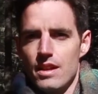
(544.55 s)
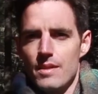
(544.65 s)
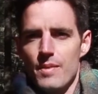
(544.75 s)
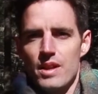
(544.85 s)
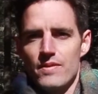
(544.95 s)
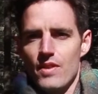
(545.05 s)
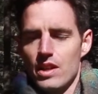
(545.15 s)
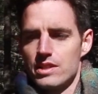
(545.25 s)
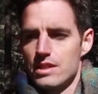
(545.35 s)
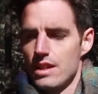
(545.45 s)
It might
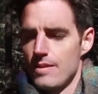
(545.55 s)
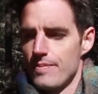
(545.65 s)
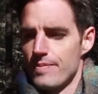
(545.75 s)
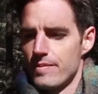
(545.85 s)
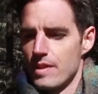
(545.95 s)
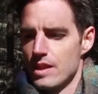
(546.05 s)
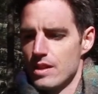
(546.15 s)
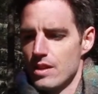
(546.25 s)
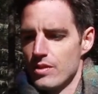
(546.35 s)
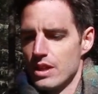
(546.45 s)
affect, um,
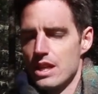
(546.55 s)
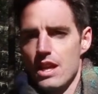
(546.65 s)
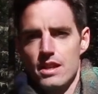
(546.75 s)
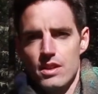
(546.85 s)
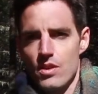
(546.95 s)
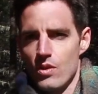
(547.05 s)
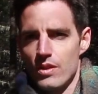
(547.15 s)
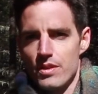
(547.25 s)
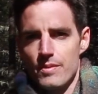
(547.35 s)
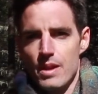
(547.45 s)
you know, the Canadian
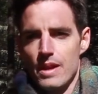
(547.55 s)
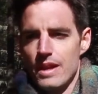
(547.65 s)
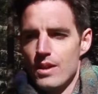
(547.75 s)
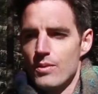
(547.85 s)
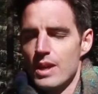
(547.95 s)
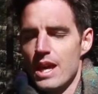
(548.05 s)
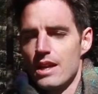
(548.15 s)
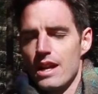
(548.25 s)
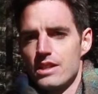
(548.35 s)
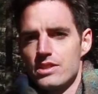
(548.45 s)
North. It, we
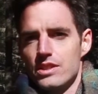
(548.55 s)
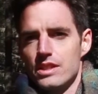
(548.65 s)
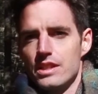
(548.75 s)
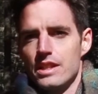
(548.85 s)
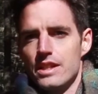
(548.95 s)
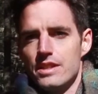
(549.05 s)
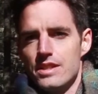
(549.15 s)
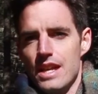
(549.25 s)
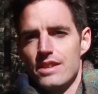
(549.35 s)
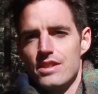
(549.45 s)
can't actually
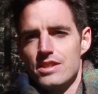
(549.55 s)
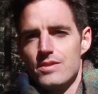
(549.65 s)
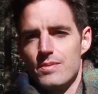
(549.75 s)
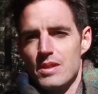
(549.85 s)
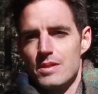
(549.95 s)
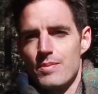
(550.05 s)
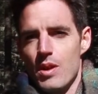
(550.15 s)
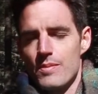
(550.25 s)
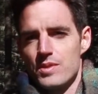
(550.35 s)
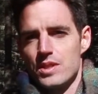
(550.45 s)
take these these
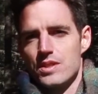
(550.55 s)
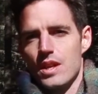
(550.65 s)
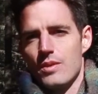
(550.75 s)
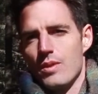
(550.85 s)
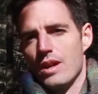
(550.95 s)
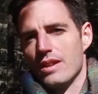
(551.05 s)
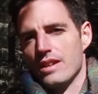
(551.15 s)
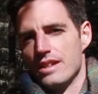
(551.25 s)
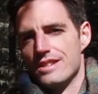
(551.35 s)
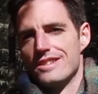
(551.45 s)
problems and say, well,
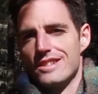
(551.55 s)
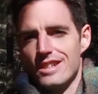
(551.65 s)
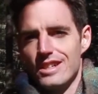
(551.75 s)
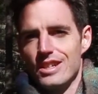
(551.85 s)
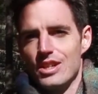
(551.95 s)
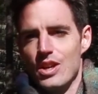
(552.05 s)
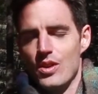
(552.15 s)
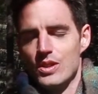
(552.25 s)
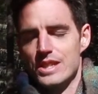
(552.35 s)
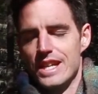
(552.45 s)
it's you
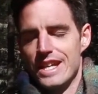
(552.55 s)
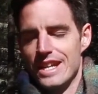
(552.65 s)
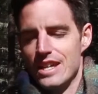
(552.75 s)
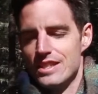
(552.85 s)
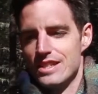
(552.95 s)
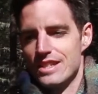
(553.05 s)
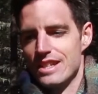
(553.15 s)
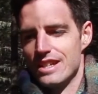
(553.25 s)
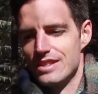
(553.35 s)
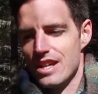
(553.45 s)
know, it's it's
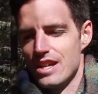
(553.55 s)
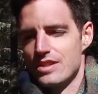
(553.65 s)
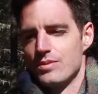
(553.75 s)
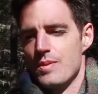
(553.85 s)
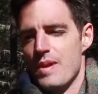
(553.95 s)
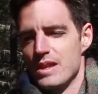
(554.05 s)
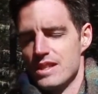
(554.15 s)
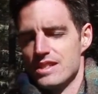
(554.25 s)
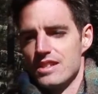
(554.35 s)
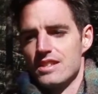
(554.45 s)
it's us. We made
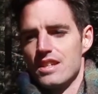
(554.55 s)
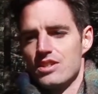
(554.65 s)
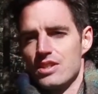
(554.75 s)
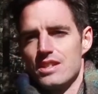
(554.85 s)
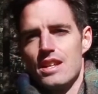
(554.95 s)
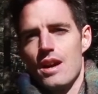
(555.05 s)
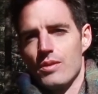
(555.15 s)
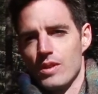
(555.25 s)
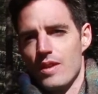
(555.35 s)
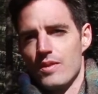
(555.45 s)
these decisions. Now
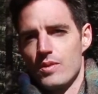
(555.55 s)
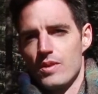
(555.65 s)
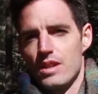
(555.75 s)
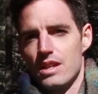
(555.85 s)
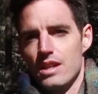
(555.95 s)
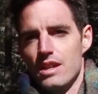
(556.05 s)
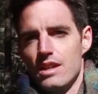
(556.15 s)
we're living with it.